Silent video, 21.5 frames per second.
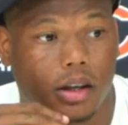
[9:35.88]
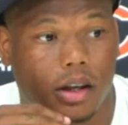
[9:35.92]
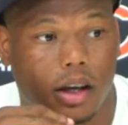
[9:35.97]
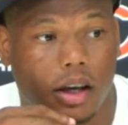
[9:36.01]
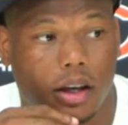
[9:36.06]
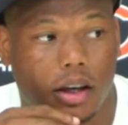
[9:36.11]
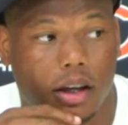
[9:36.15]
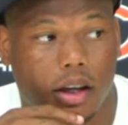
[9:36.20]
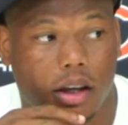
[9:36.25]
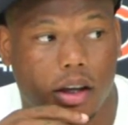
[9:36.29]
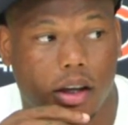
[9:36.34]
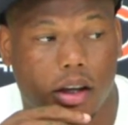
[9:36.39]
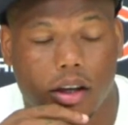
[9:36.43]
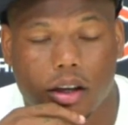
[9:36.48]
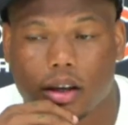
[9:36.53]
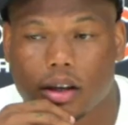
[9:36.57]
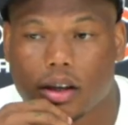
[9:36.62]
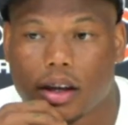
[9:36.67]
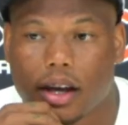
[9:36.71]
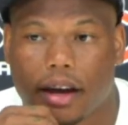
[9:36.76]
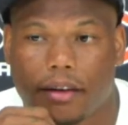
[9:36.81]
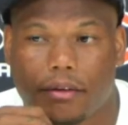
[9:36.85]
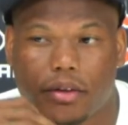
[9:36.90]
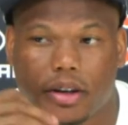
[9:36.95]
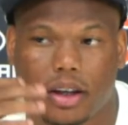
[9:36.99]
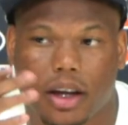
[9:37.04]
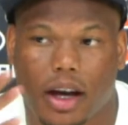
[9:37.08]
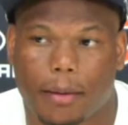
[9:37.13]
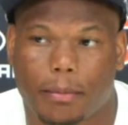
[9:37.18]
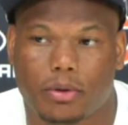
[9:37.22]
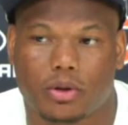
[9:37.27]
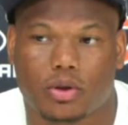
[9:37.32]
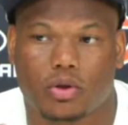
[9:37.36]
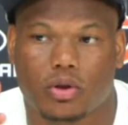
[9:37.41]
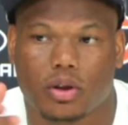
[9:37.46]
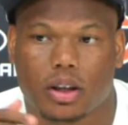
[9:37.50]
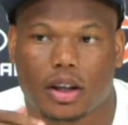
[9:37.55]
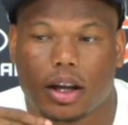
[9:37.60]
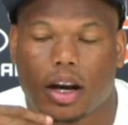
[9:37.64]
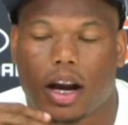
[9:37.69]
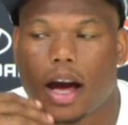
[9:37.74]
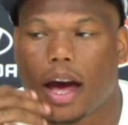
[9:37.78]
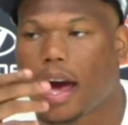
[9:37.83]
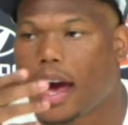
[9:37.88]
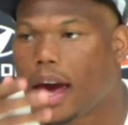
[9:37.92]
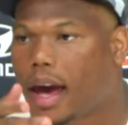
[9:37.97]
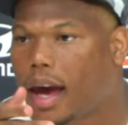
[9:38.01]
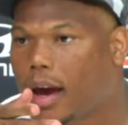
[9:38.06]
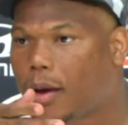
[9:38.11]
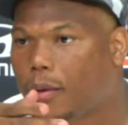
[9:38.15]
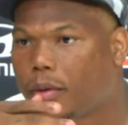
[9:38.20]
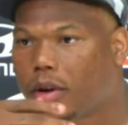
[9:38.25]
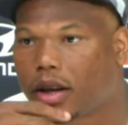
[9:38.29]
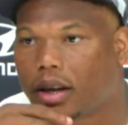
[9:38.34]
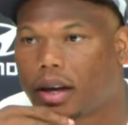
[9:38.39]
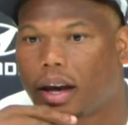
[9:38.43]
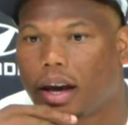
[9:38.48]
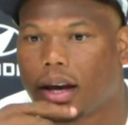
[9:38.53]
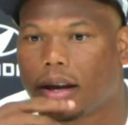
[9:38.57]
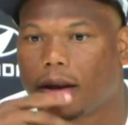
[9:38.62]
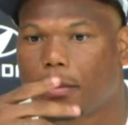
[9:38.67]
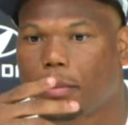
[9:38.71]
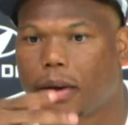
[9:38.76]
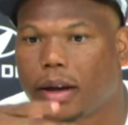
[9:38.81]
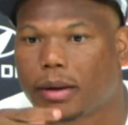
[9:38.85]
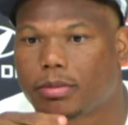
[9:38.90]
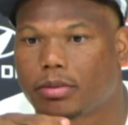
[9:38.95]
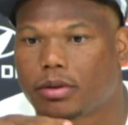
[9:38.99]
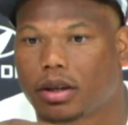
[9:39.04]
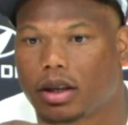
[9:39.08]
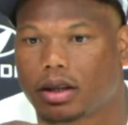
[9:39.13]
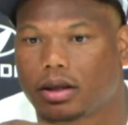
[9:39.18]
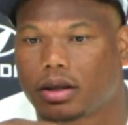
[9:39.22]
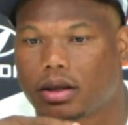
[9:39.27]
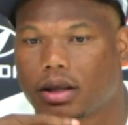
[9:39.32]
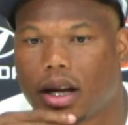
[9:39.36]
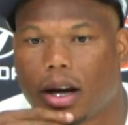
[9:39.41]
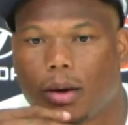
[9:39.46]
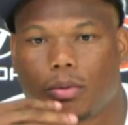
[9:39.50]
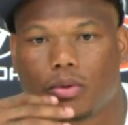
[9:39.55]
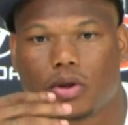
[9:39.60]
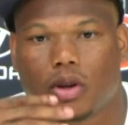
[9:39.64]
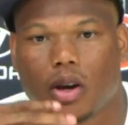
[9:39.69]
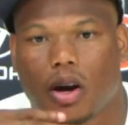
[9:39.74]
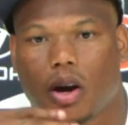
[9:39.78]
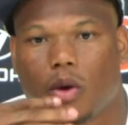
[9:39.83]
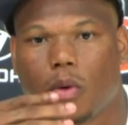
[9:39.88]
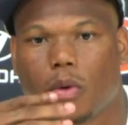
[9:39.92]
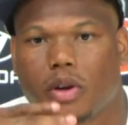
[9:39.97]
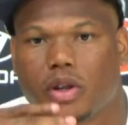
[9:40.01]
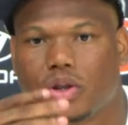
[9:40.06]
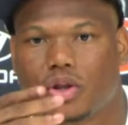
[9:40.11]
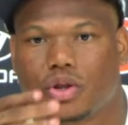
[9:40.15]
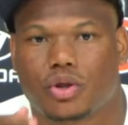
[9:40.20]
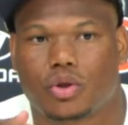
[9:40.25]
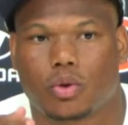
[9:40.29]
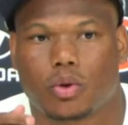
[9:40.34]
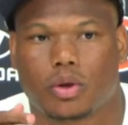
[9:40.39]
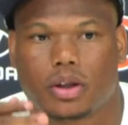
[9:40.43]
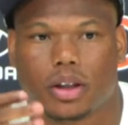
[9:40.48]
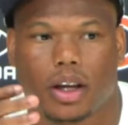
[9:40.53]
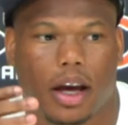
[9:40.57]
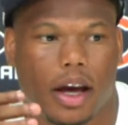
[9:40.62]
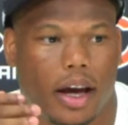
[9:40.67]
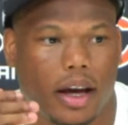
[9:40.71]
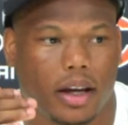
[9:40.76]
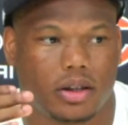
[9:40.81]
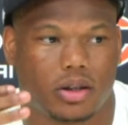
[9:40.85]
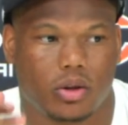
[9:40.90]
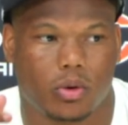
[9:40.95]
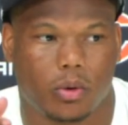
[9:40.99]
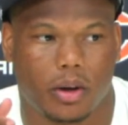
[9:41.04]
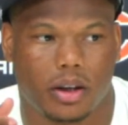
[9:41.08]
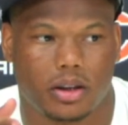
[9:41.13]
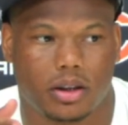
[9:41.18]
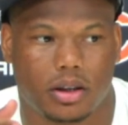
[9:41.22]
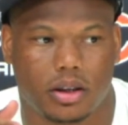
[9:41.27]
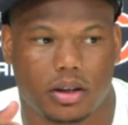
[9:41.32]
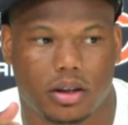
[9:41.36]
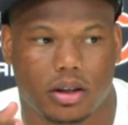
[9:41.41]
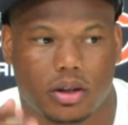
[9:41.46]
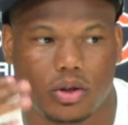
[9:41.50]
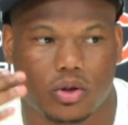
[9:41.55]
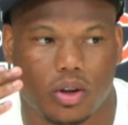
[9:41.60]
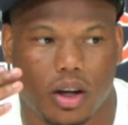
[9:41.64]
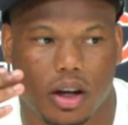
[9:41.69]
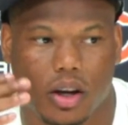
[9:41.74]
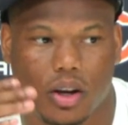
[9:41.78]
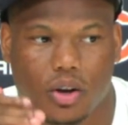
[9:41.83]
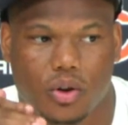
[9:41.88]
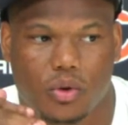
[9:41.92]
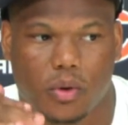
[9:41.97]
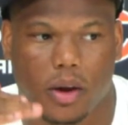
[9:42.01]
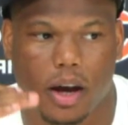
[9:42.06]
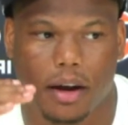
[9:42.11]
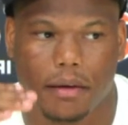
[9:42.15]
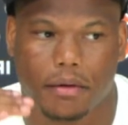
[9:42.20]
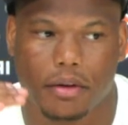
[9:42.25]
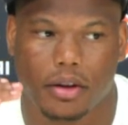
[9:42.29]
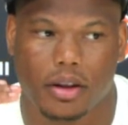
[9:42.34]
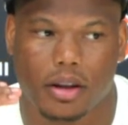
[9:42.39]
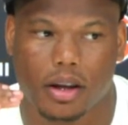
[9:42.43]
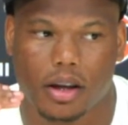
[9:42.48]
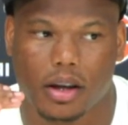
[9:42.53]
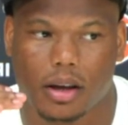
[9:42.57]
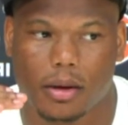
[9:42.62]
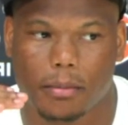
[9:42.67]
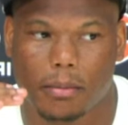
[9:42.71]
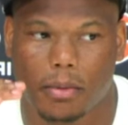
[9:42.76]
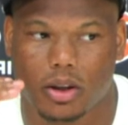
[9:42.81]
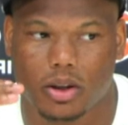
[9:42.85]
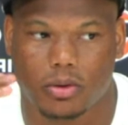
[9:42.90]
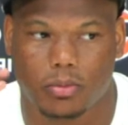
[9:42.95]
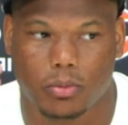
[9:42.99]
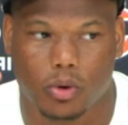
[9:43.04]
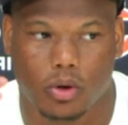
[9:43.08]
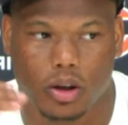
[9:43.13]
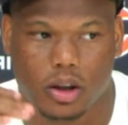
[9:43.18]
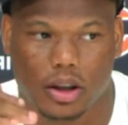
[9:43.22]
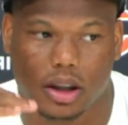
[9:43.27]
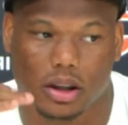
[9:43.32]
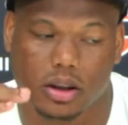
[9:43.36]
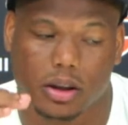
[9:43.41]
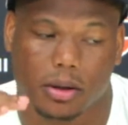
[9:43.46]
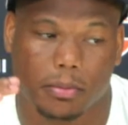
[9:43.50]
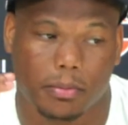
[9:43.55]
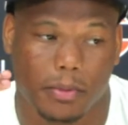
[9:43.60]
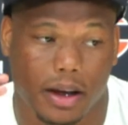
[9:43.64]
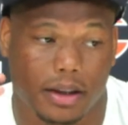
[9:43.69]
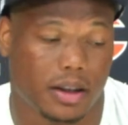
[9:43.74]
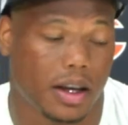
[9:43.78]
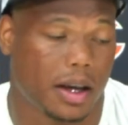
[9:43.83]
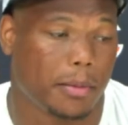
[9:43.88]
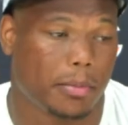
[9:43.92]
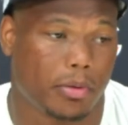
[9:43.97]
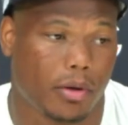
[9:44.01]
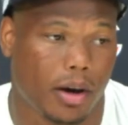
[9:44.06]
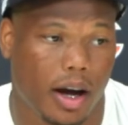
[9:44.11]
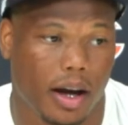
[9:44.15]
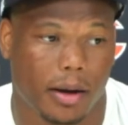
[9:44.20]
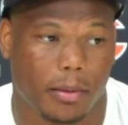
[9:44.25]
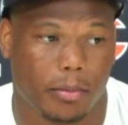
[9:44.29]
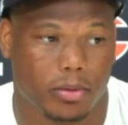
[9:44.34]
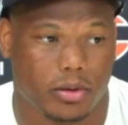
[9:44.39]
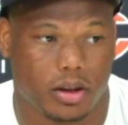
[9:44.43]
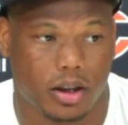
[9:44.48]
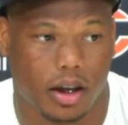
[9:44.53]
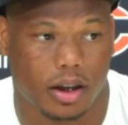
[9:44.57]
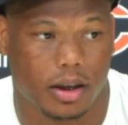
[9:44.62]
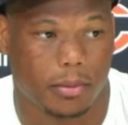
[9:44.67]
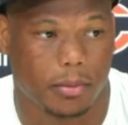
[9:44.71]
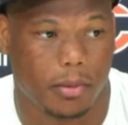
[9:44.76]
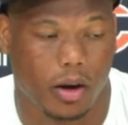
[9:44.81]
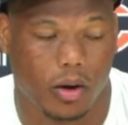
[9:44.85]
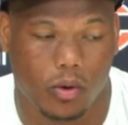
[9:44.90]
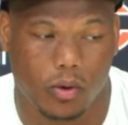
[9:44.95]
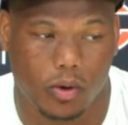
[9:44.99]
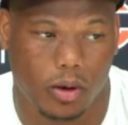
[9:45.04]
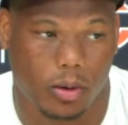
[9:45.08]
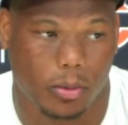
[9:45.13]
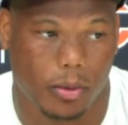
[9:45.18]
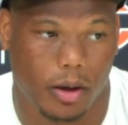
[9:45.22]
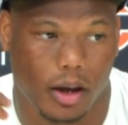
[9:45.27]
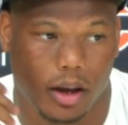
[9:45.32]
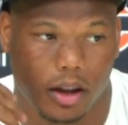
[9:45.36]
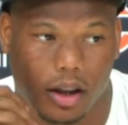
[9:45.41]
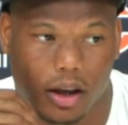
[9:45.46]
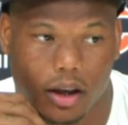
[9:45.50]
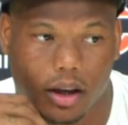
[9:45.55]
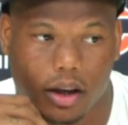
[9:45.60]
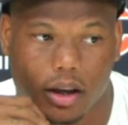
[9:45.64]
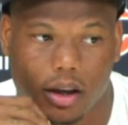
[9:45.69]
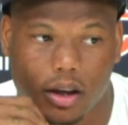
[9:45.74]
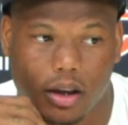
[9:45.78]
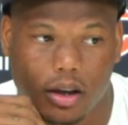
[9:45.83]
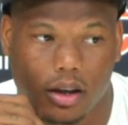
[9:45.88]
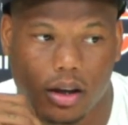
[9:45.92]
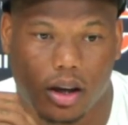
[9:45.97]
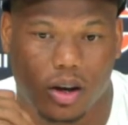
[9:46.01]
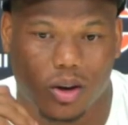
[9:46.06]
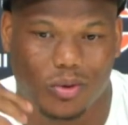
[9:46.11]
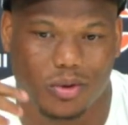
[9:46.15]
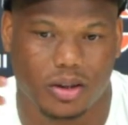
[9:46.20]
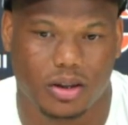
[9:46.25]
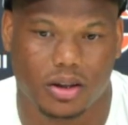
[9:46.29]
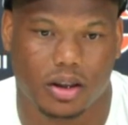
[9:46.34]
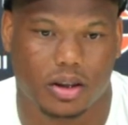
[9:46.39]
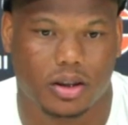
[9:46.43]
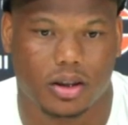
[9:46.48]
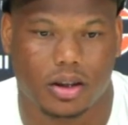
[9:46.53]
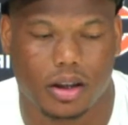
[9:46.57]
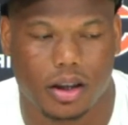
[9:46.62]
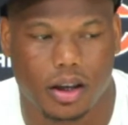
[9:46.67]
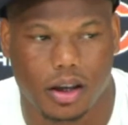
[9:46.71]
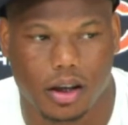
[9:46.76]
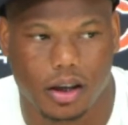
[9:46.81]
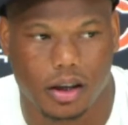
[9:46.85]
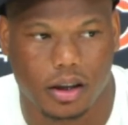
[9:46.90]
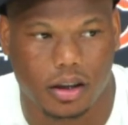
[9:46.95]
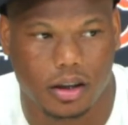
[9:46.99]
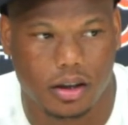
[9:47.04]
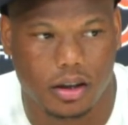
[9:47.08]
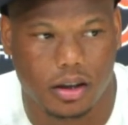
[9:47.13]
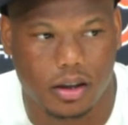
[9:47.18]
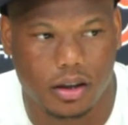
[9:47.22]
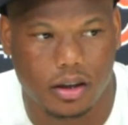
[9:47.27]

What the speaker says: And then every opportunity that I had when it came to pass protection, I was always sure to ask questions and try to do everything much more because I take pride in protecting my quarterback. Like, I don't want Justin to get hit.